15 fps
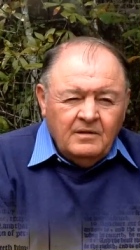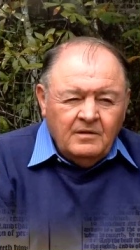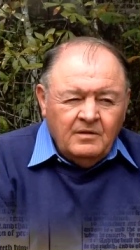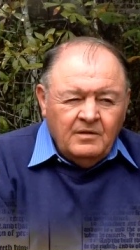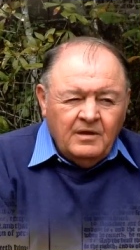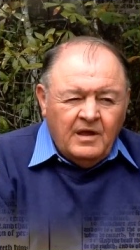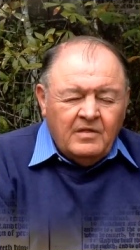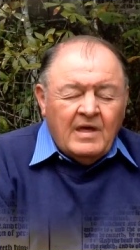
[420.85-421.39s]

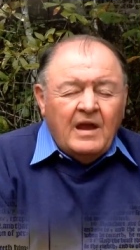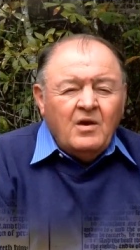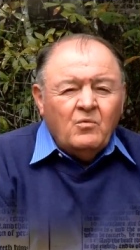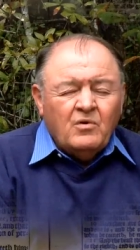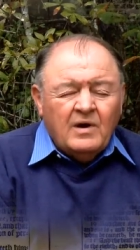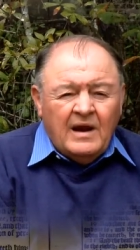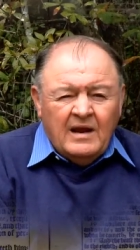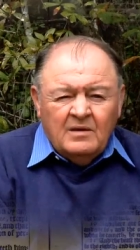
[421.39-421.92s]
they
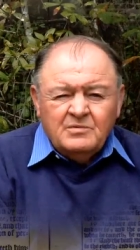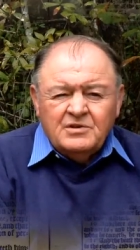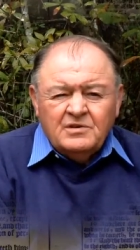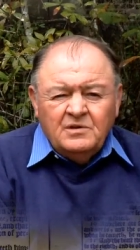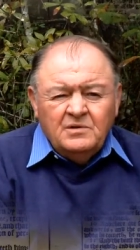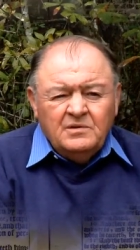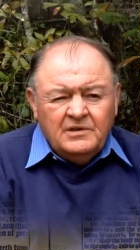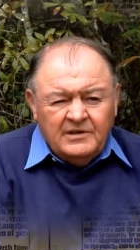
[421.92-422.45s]
were
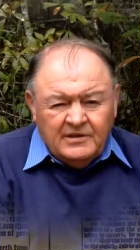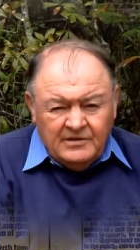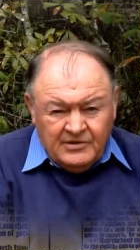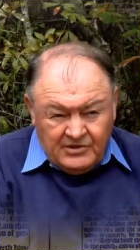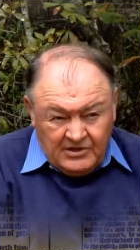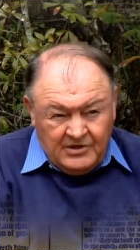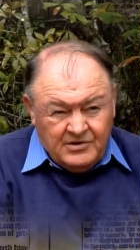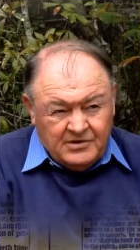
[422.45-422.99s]
absolutely
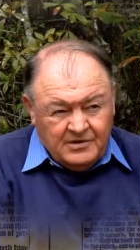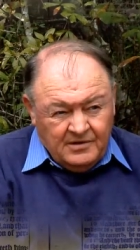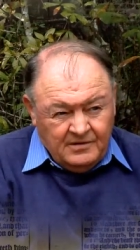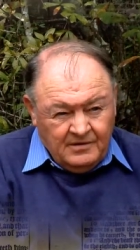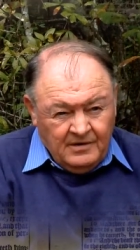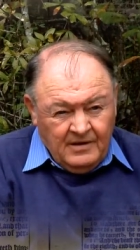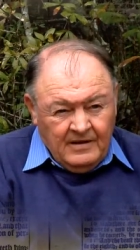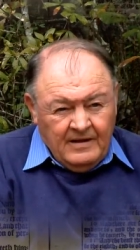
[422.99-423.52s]
consistent
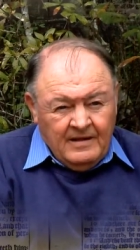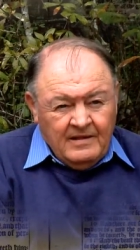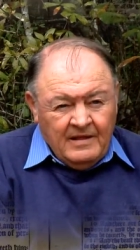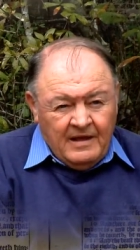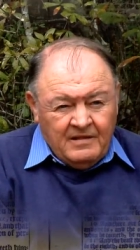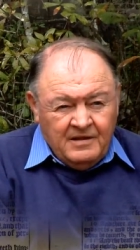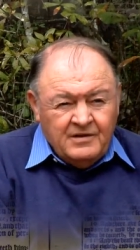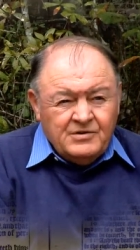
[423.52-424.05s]

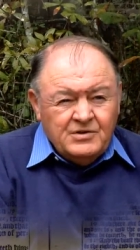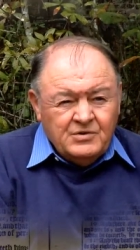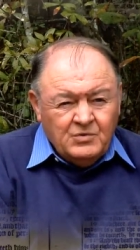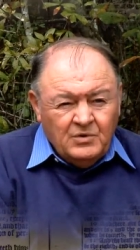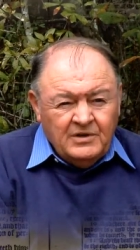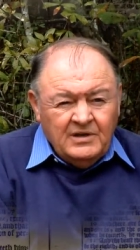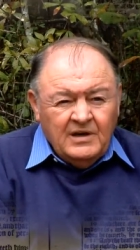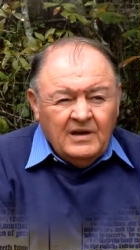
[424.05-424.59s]
that this is
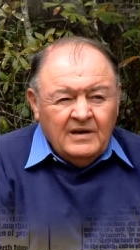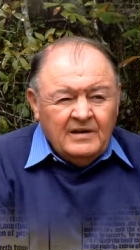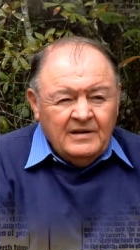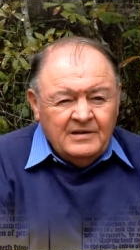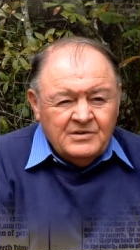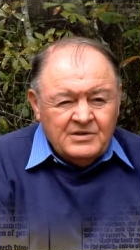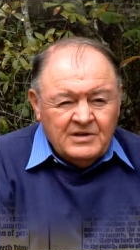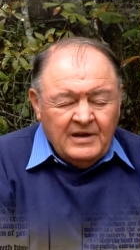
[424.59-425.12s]
what God
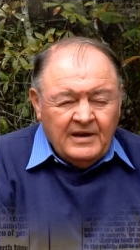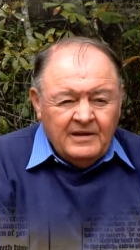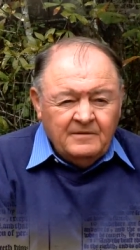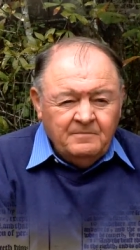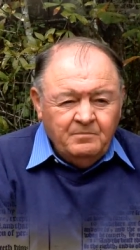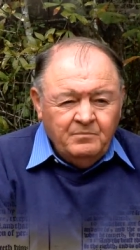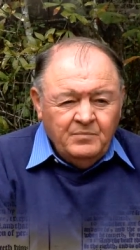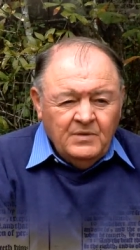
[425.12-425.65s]
has said.
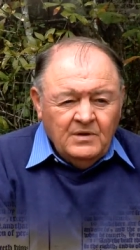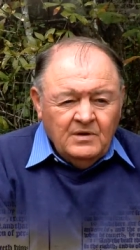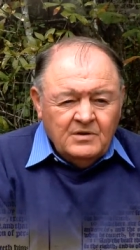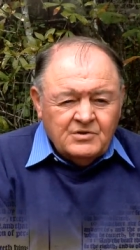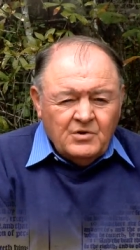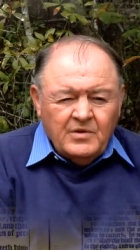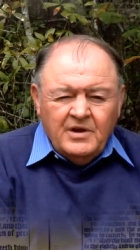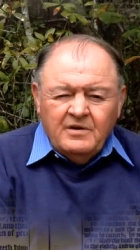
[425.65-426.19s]

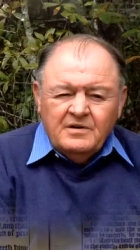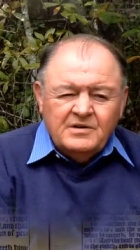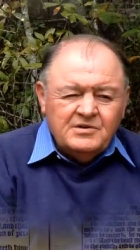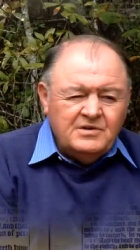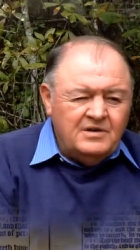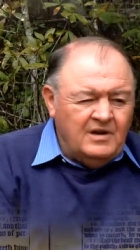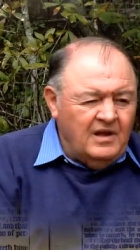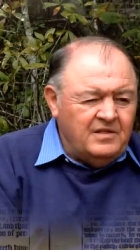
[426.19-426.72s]
So there
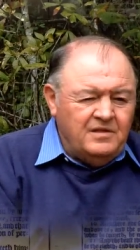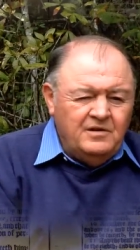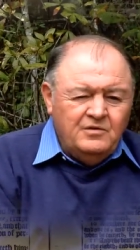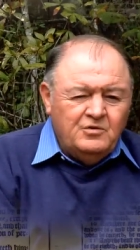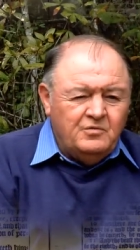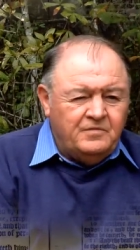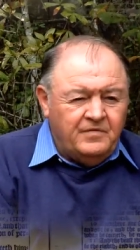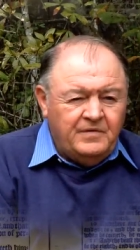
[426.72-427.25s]
is nothing
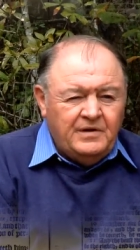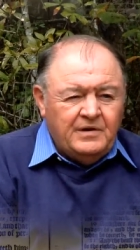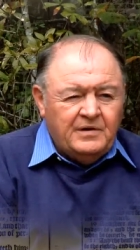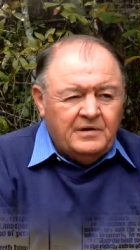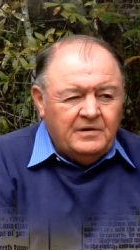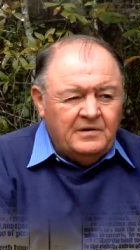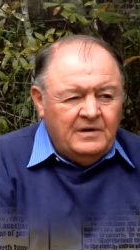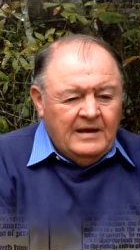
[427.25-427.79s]
to
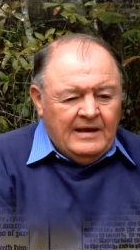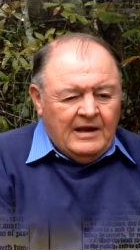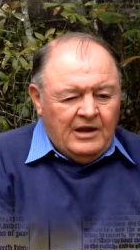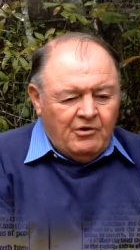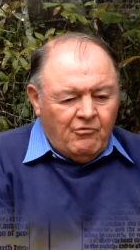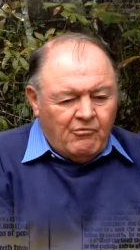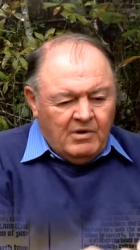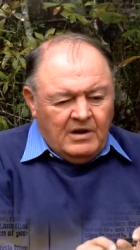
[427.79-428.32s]
fear
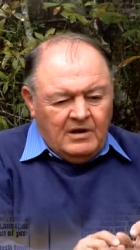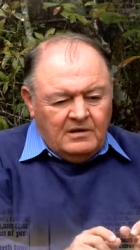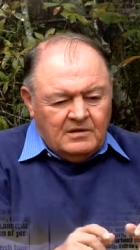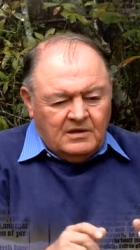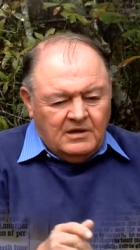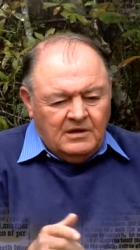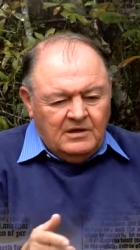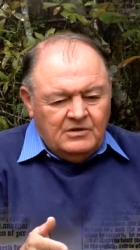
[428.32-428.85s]
in reading
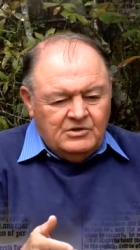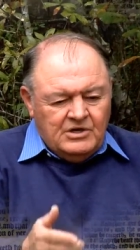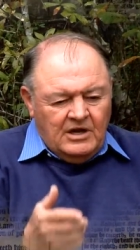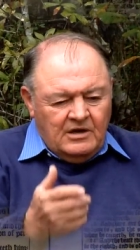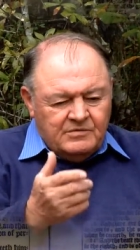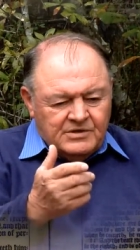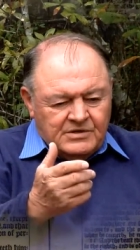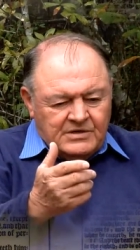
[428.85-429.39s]
the King
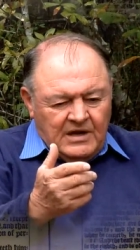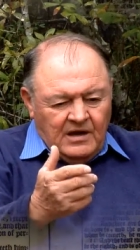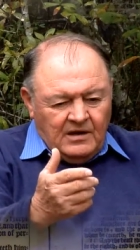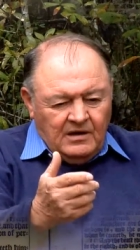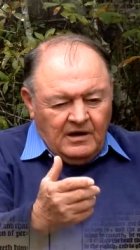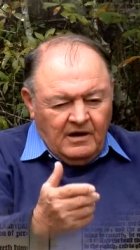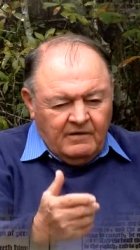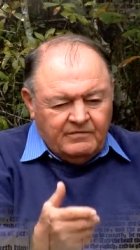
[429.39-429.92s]
James and
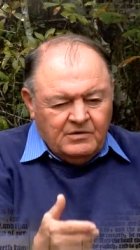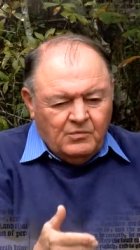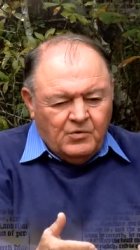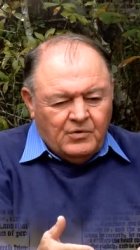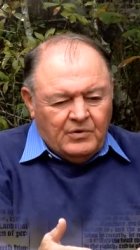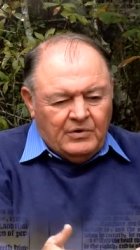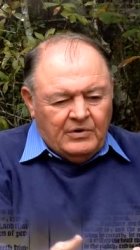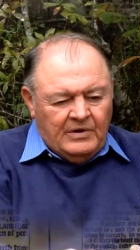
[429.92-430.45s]
taking every
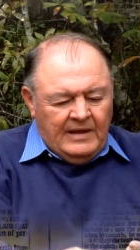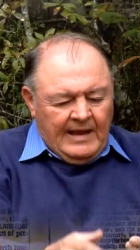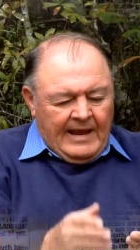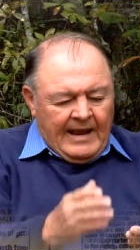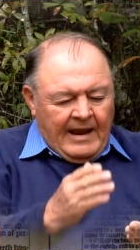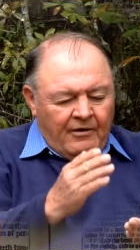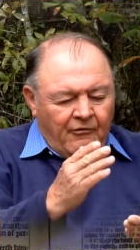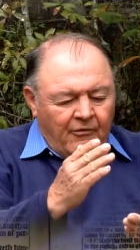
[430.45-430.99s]
word
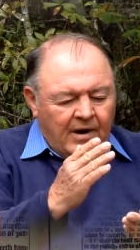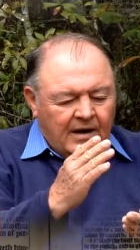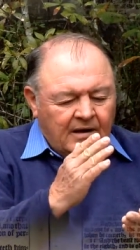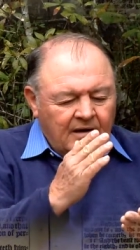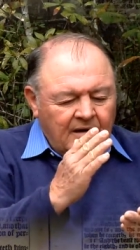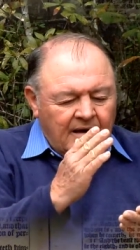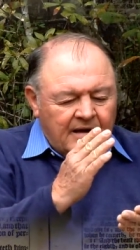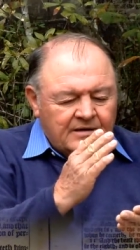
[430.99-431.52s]
and
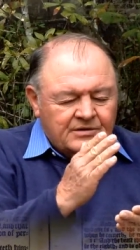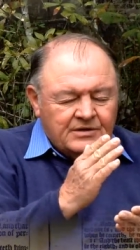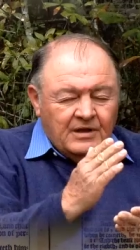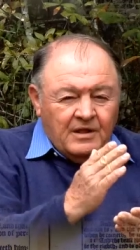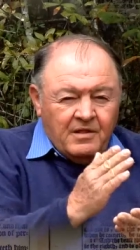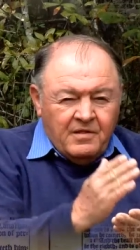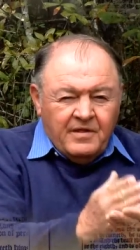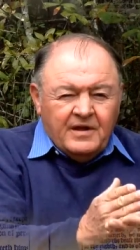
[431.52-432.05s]

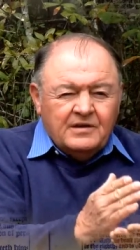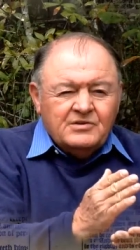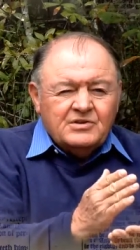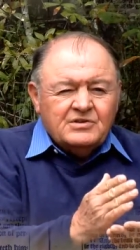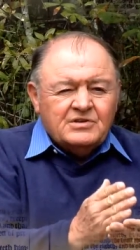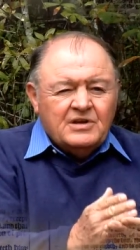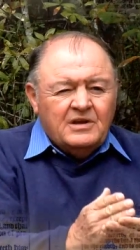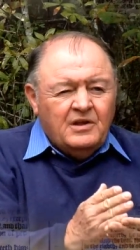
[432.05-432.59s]
recognizing, "Thus
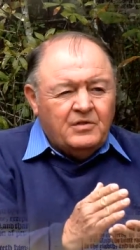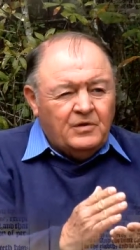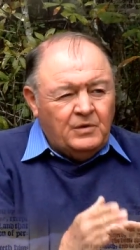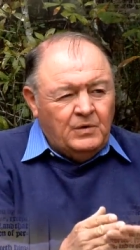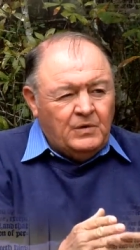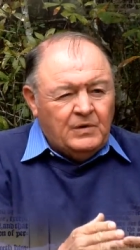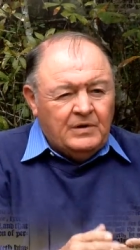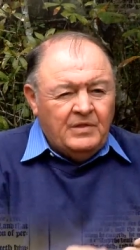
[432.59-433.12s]
saith the
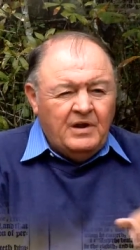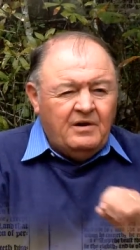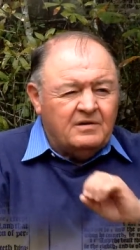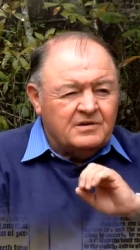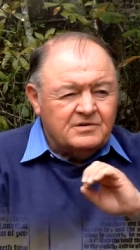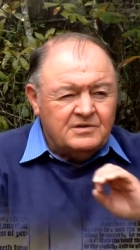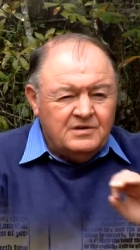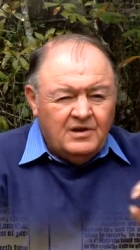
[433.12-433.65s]
Lord."
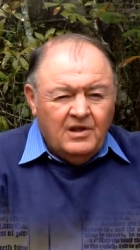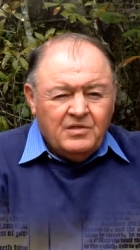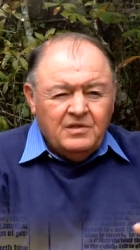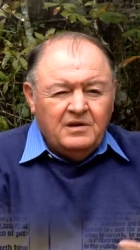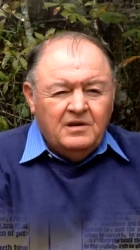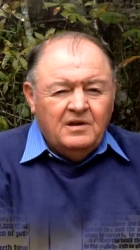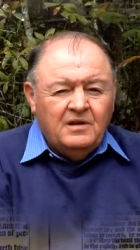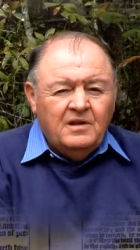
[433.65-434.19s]
There is
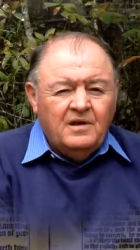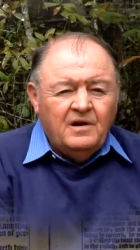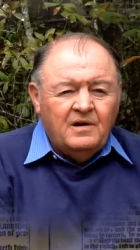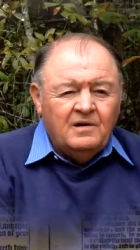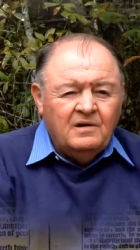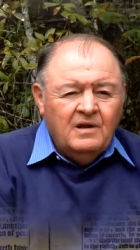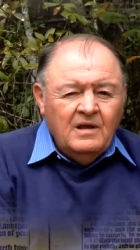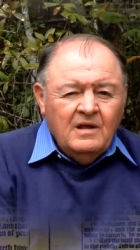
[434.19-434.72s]
nothing in
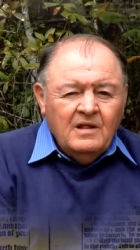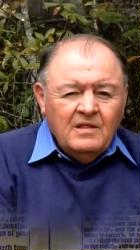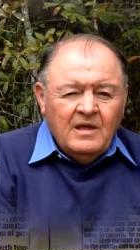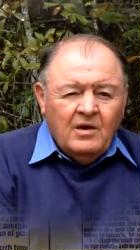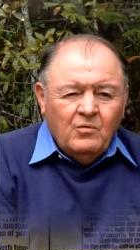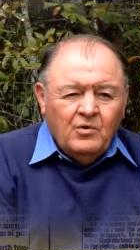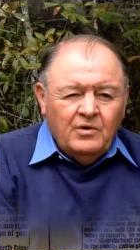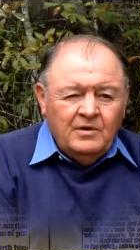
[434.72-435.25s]
there
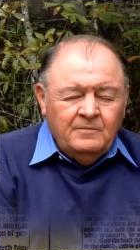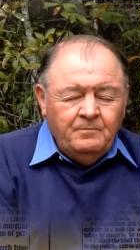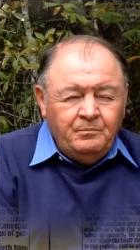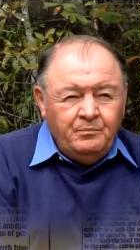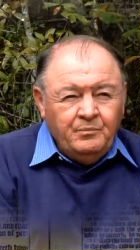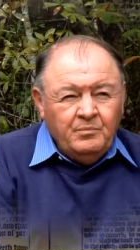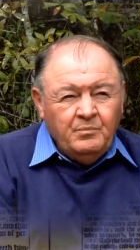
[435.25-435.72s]
that would